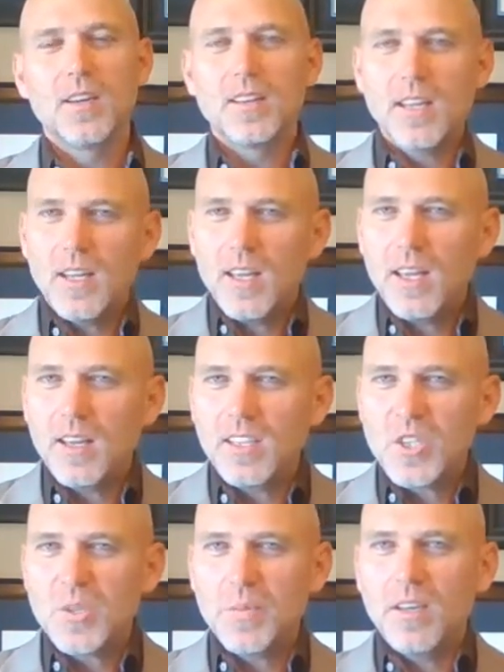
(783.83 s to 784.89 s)
That
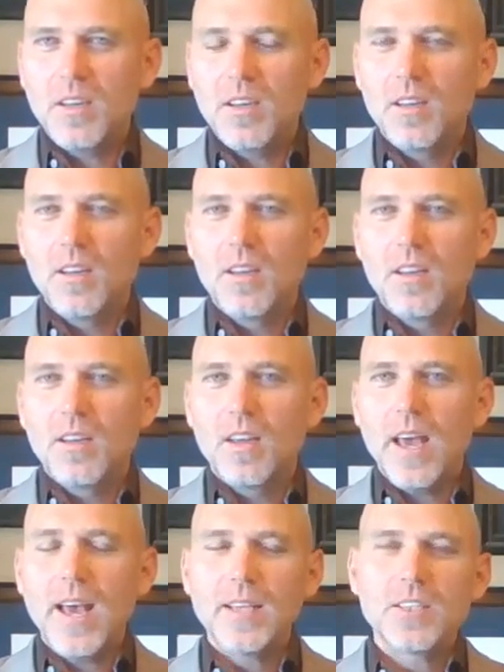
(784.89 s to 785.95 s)
Englishmen
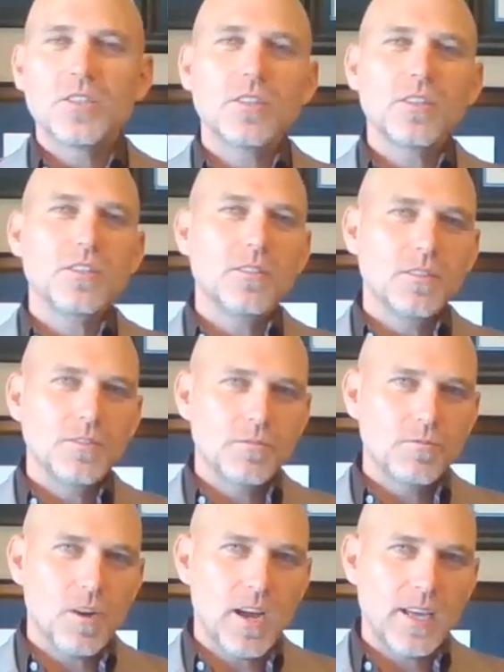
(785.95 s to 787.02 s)
had certain
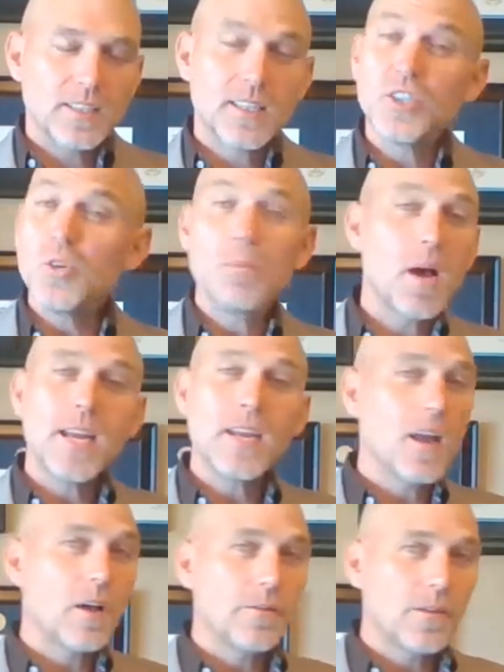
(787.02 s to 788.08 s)
rights that you might
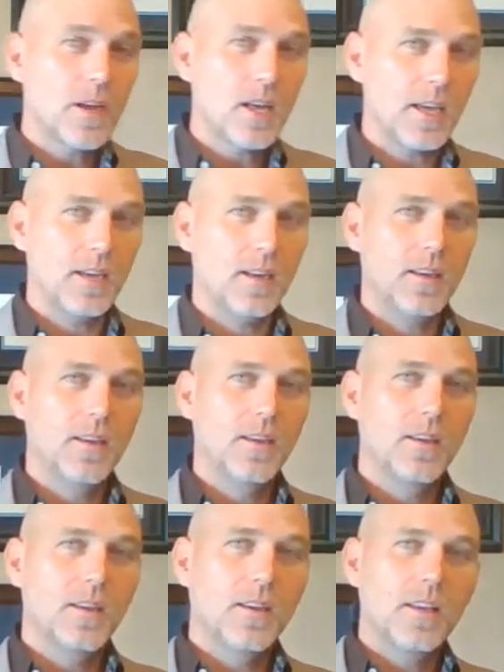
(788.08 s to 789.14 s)
not find
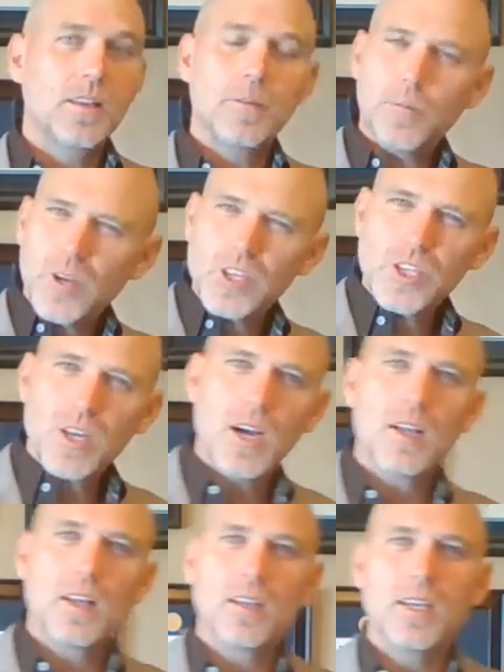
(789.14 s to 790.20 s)
in the French
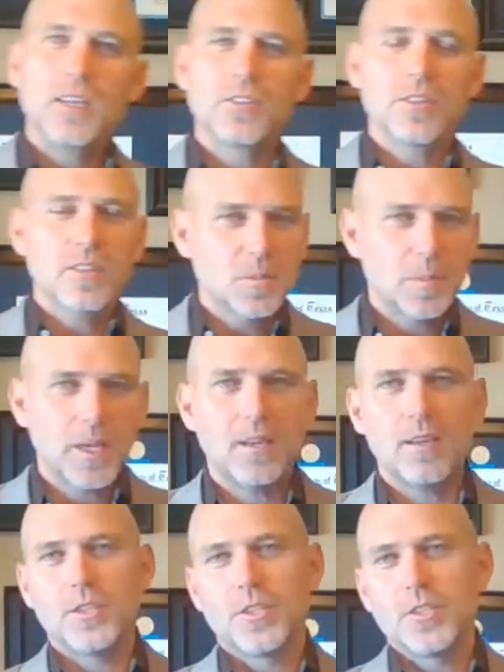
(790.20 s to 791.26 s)
colonies or the
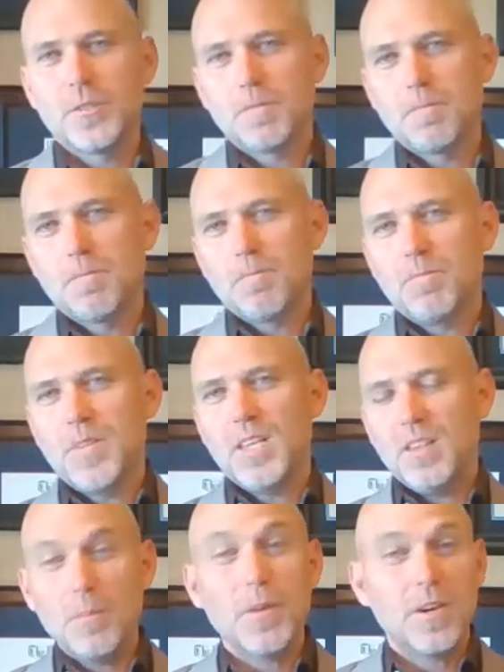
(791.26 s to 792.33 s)
Spanish in
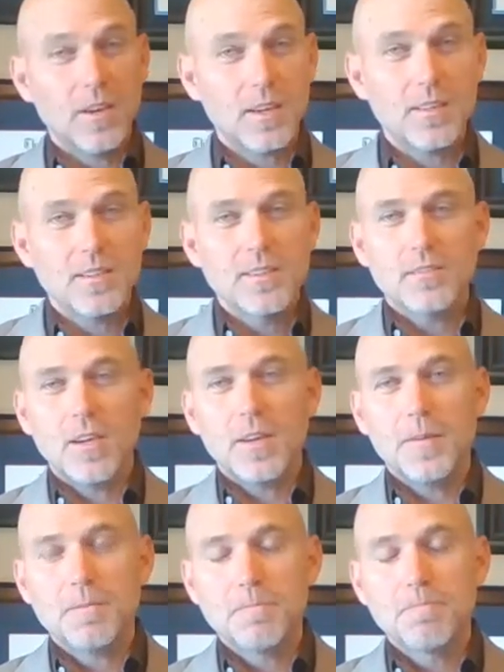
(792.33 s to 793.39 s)
the Americas,
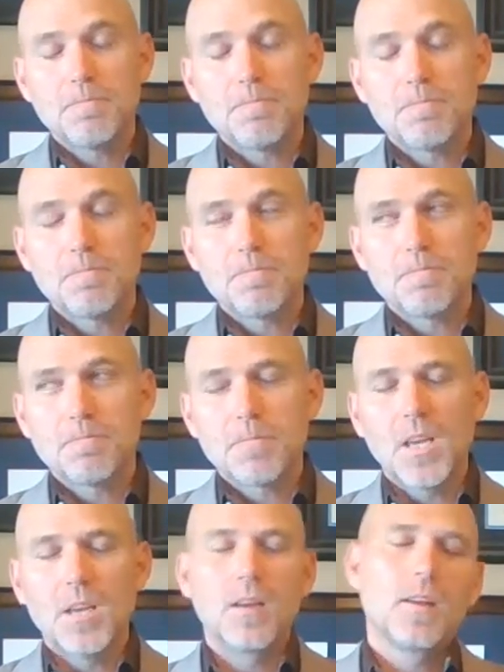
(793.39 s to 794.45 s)
right?